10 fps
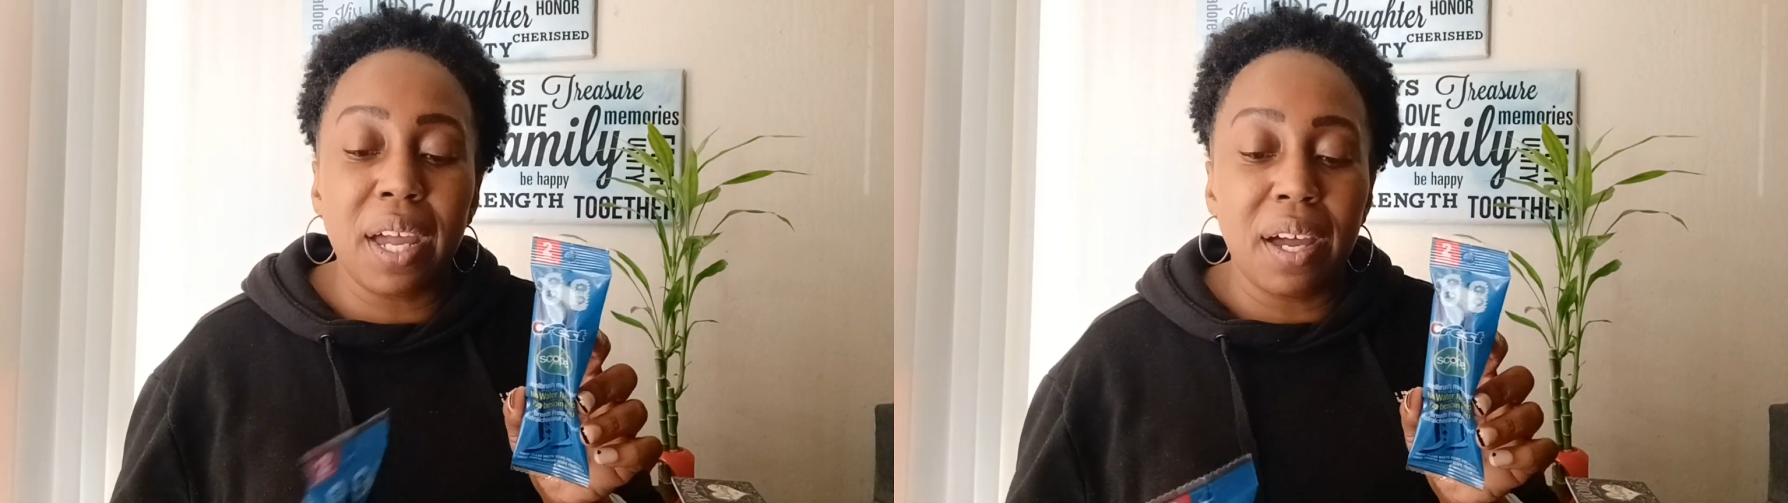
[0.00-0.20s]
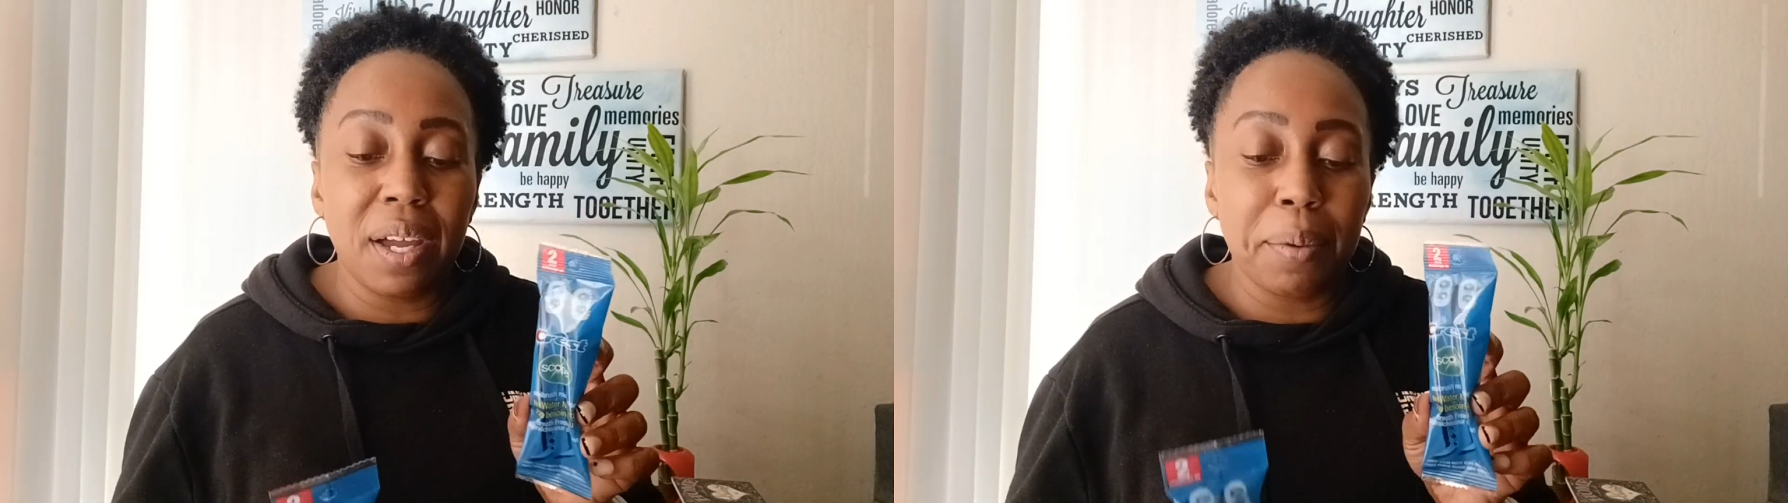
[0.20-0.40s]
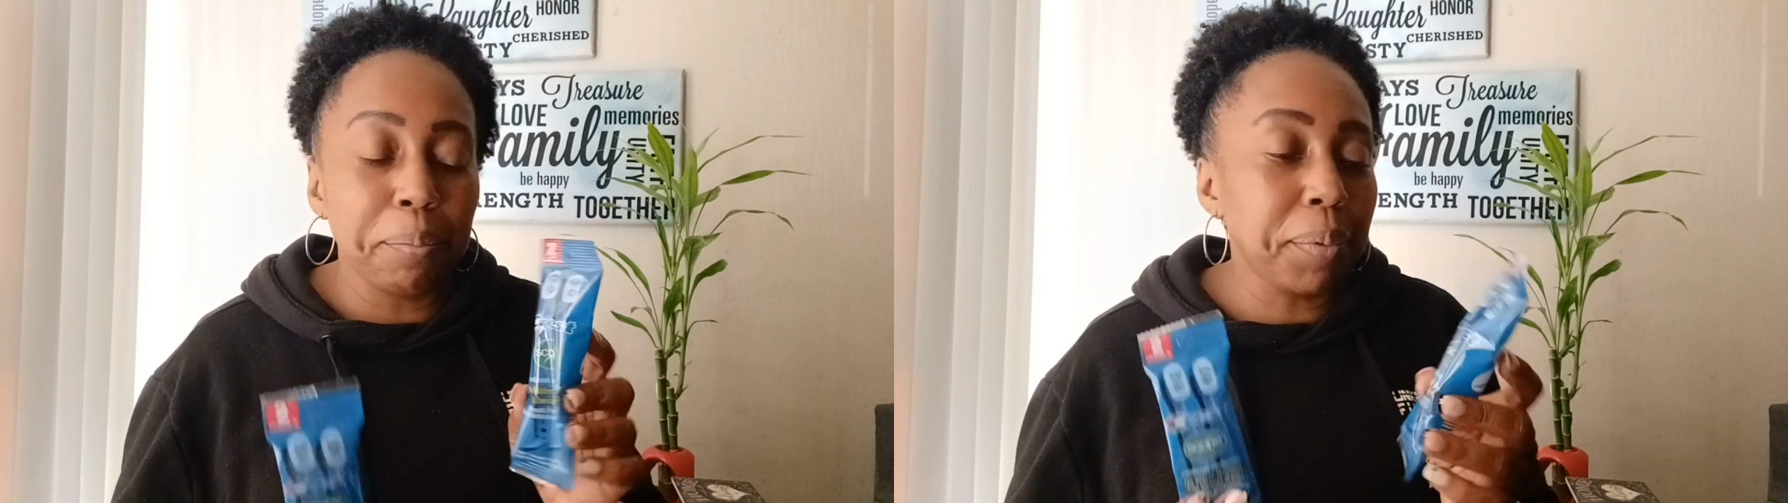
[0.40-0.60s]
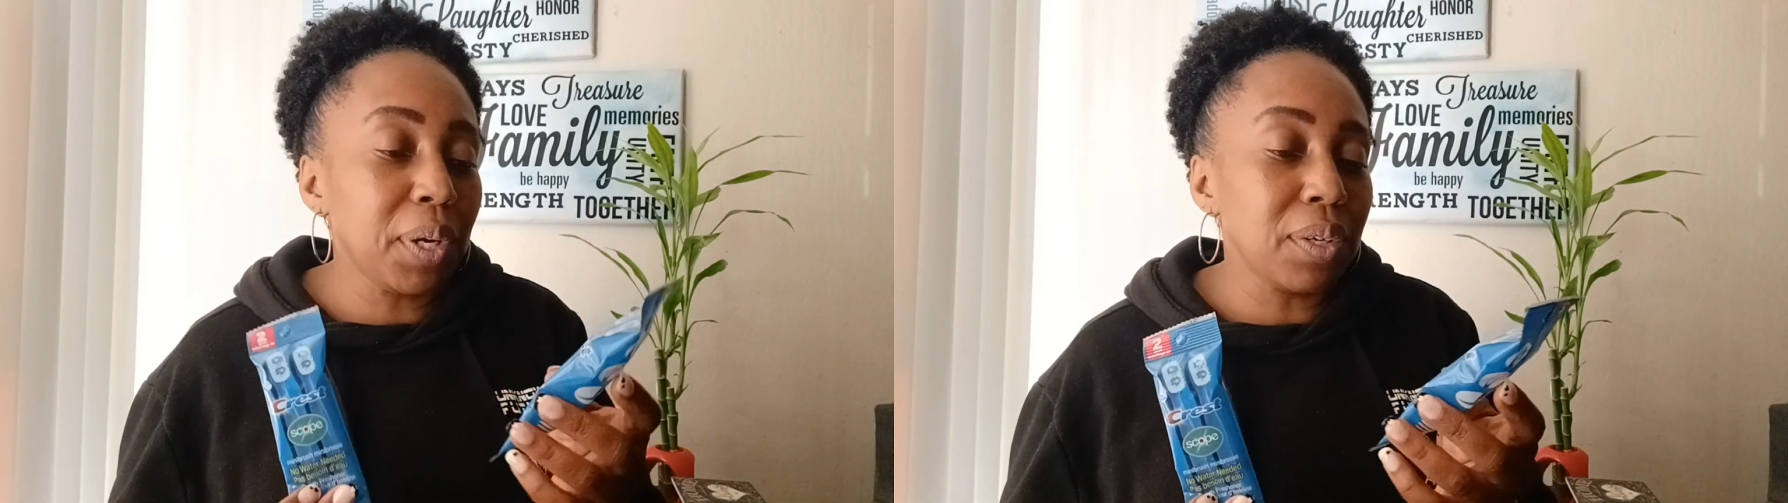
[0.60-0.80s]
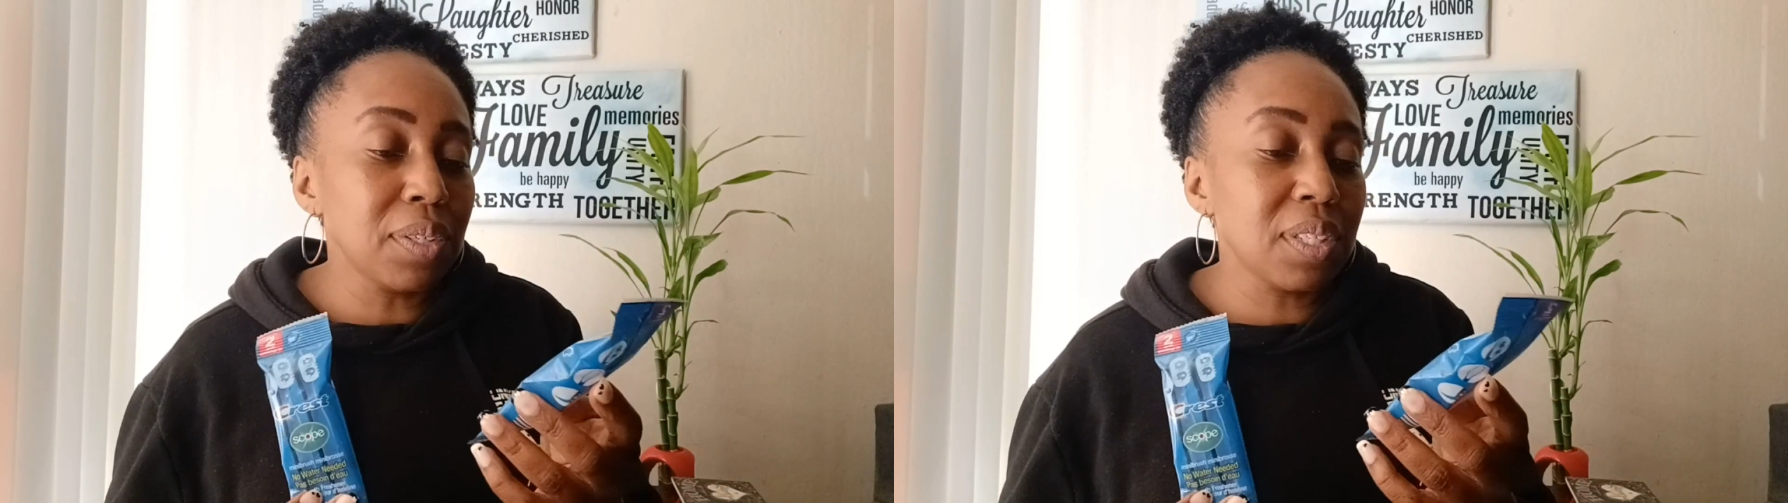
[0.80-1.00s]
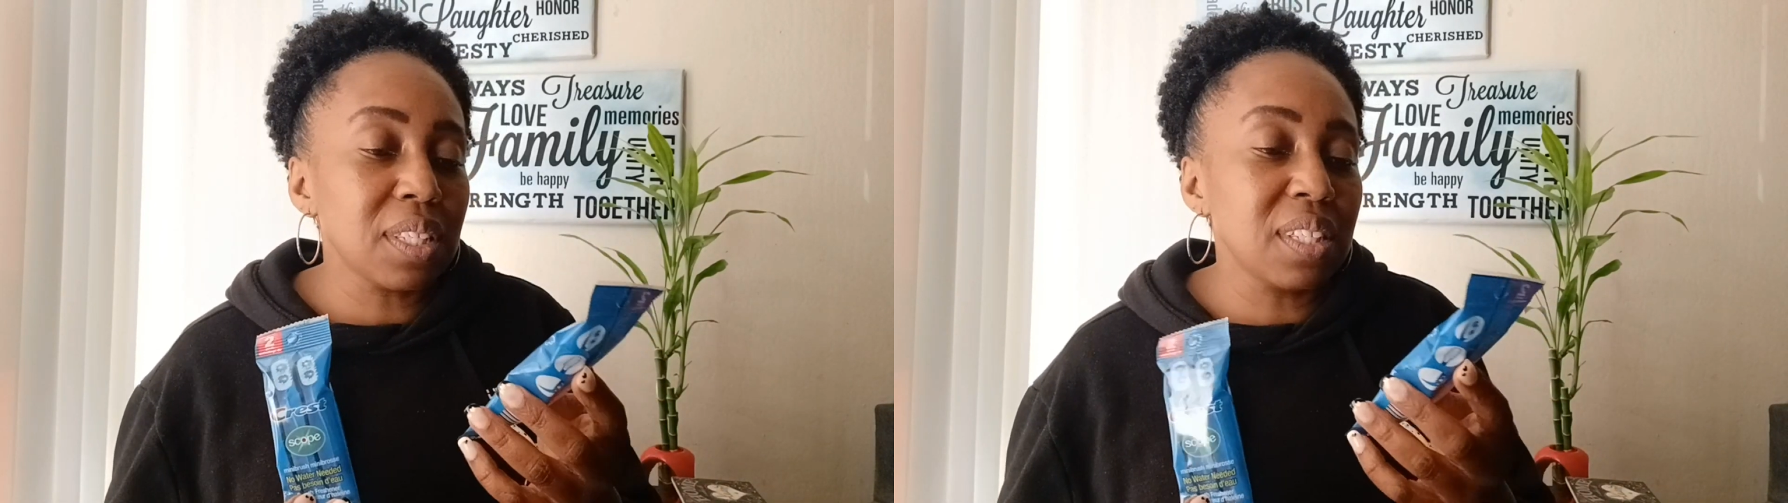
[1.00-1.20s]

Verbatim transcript: um, purse.